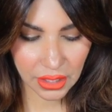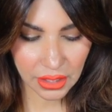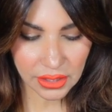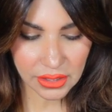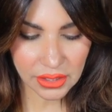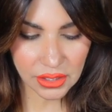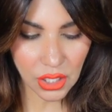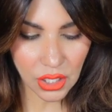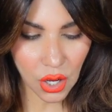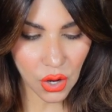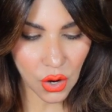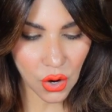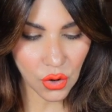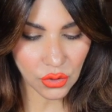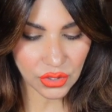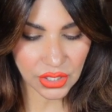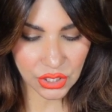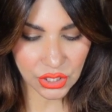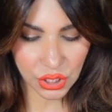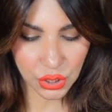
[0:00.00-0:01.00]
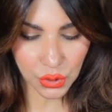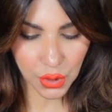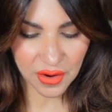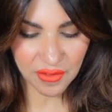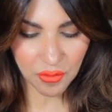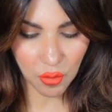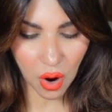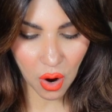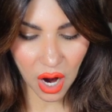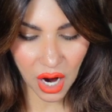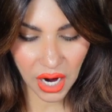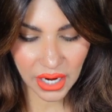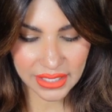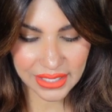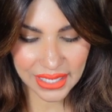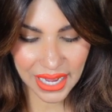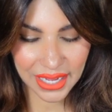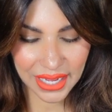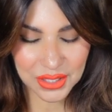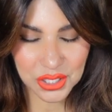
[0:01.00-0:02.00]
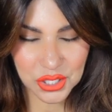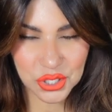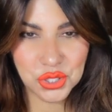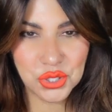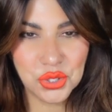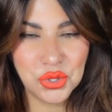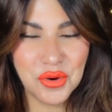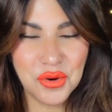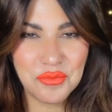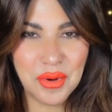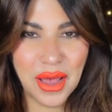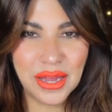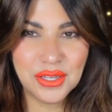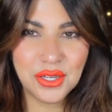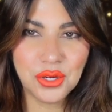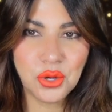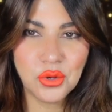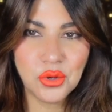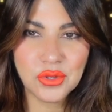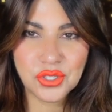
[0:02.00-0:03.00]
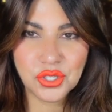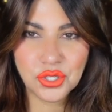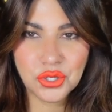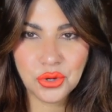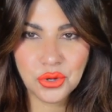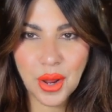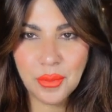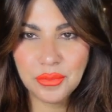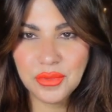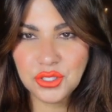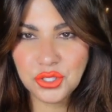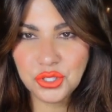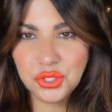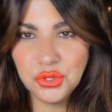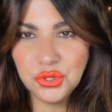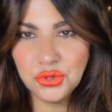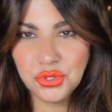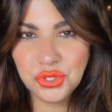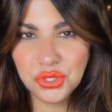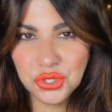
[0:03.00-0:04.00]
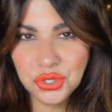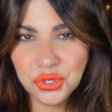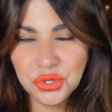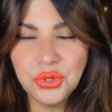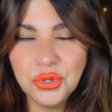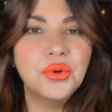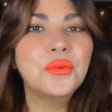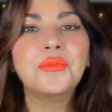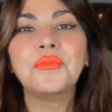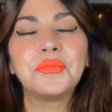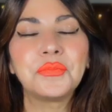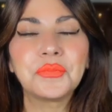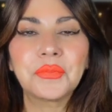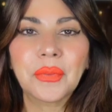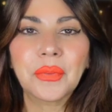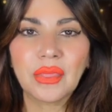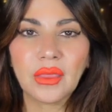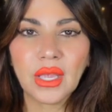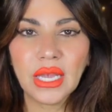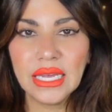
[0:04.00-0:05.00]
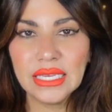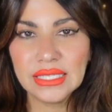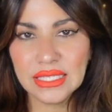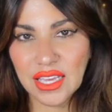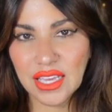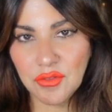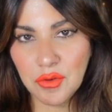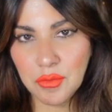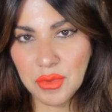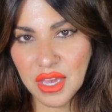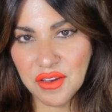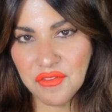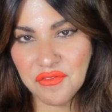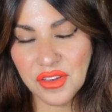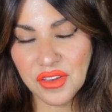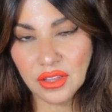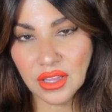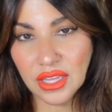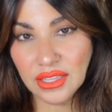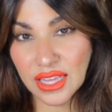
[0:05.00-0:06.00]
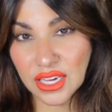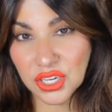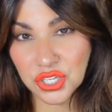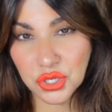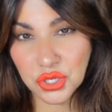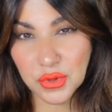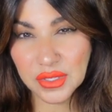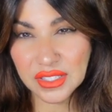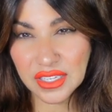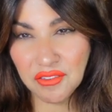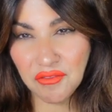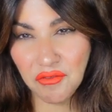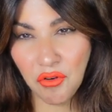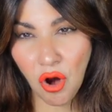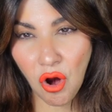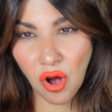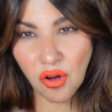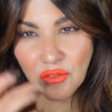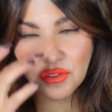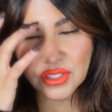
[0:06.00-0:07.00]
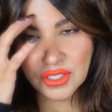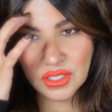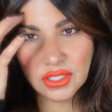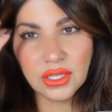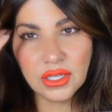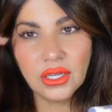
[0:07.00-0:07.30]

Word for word: So the Two of Wands and the Two of Pentacles showed up. The 2-2. It's giving me a feeling like she was involved.